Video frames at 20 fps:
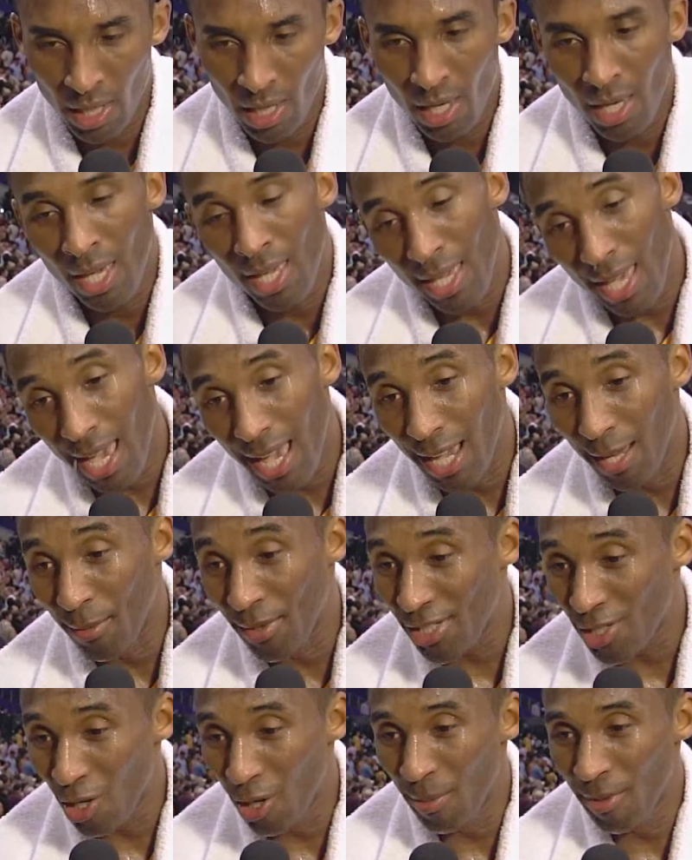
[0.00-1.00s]
Yeah, I mean,
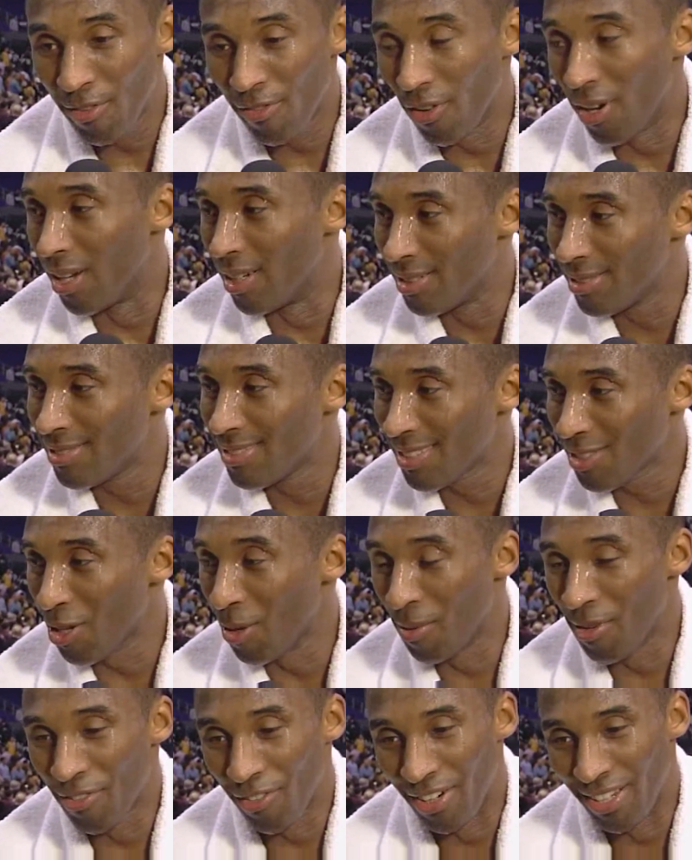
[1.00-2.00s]
it's going to be fun. It's
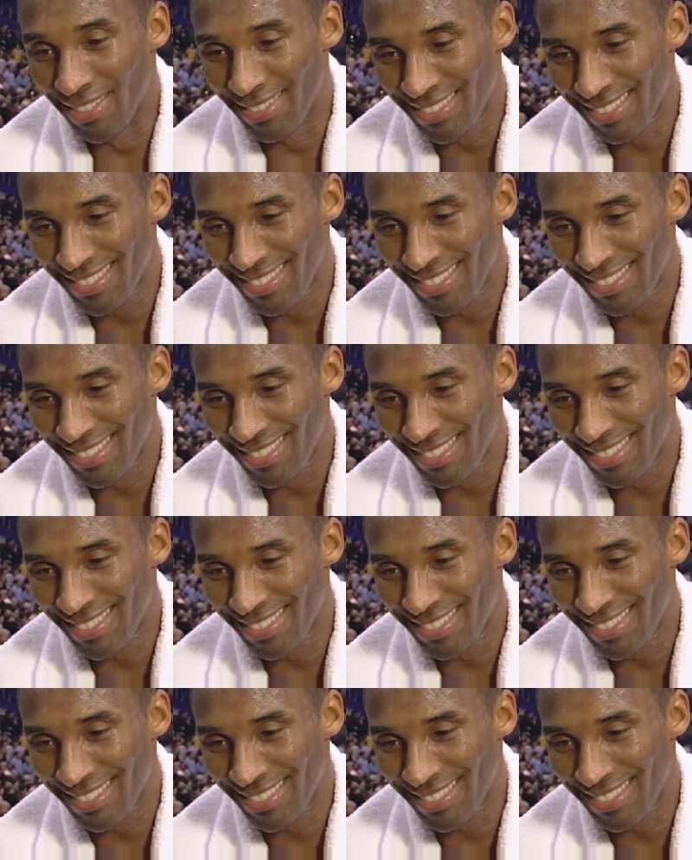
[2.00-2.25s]
going to be fun.